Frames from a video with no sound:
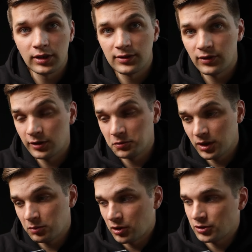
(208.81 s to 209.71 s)
It's a very
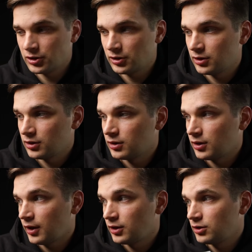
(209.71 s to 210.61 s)
big project
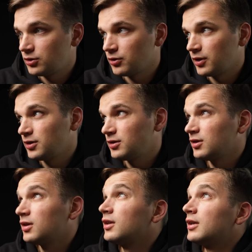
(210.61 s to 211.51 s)
I need to edit.
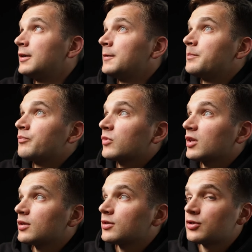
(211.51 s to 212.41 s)

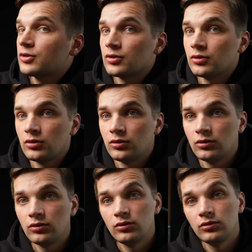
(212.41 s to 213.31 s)

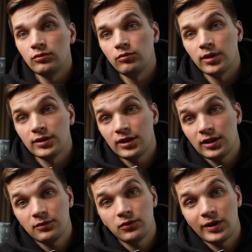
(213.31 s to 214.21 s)
So, but
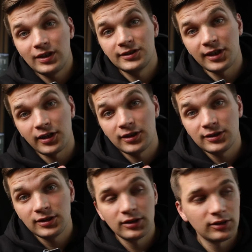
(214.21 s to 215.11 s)
I'm very
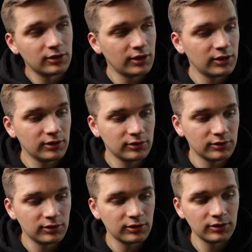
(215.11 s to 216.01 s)
tired
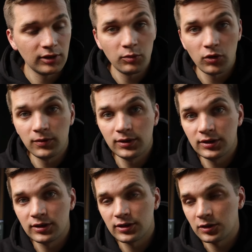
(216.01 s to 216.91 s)
and I probably
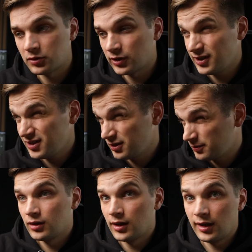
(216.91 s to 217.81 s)
need some rest.
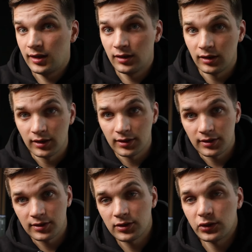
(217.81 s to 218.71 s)
The thing
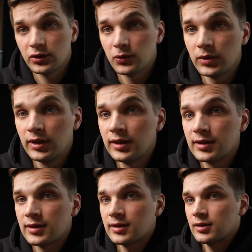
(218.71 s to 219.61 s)
is with
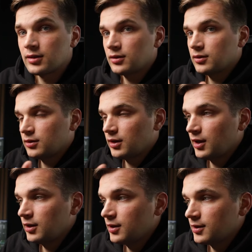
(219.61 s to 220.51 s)
these
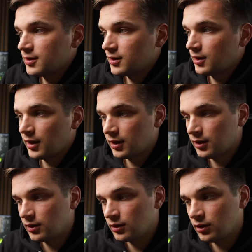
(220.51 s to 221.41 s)
edits
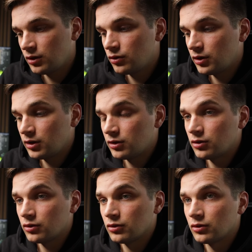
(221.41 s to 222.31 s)
that you need
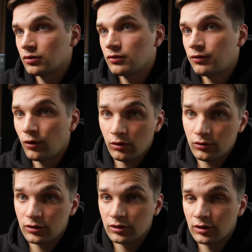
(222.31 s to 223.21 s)
to
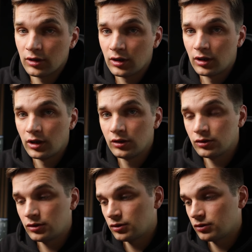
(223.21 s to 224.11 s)
focus, you
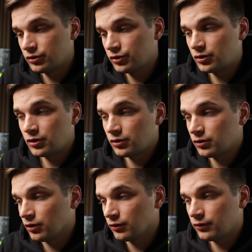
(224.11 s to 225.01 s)
need to
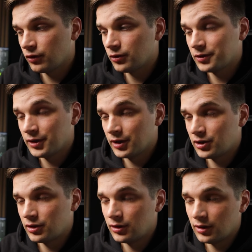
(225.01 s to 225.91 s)
turn off all
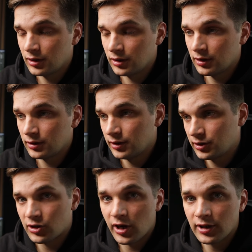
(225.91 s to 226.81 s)
this, the
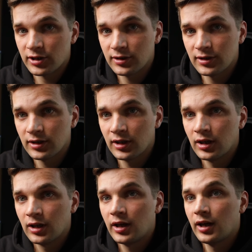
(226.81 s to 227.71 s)
distractions,
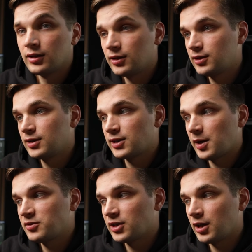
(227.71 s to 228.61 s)
and at the
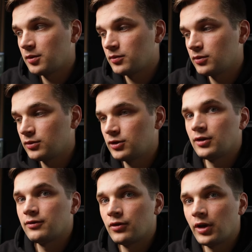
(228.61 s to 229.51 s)
same time,
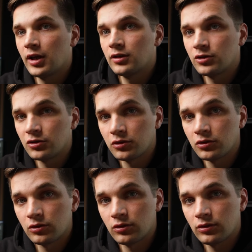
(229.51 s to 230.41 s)
don't forget
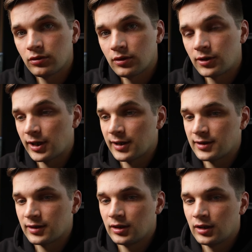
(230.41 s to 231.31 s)
to
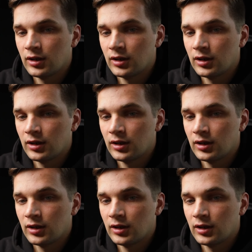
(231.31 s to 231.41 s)
rest.